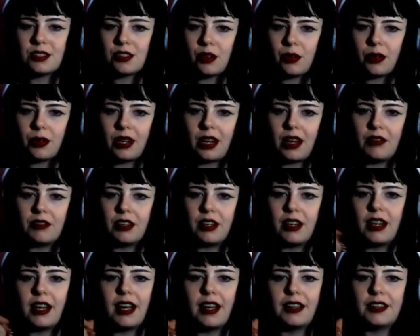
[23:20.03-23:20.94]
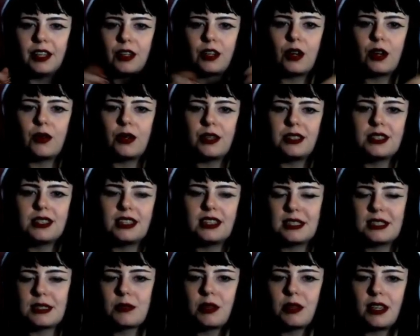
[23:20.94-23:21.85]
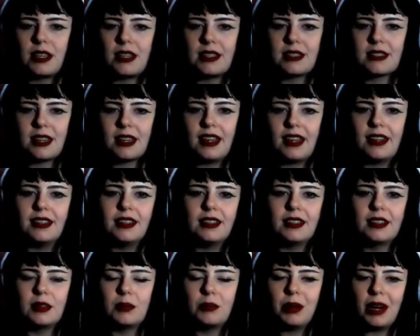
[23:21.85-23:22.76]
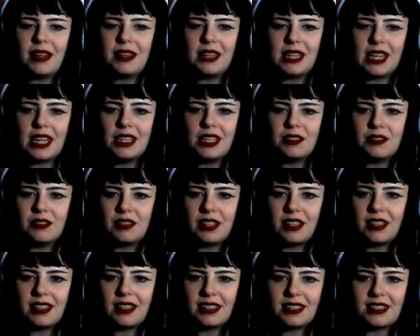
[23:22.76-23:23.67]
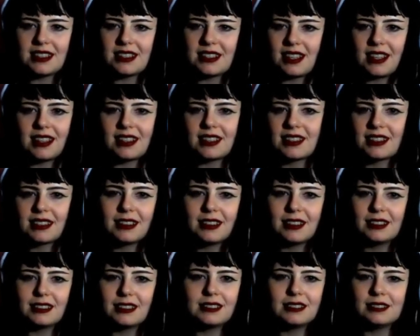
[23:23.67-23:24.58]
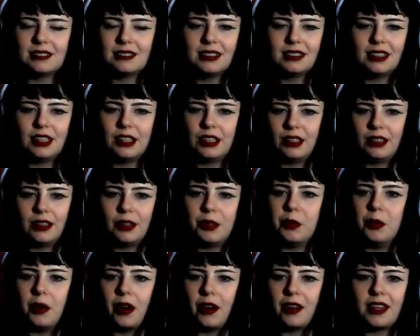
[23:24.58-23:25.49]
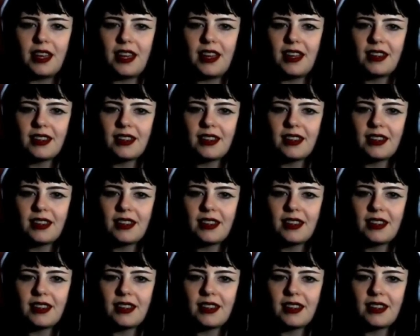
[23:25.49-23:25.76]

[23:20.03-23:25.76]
whatever, and they're going to this place, and by the end of it, it's like, who are they?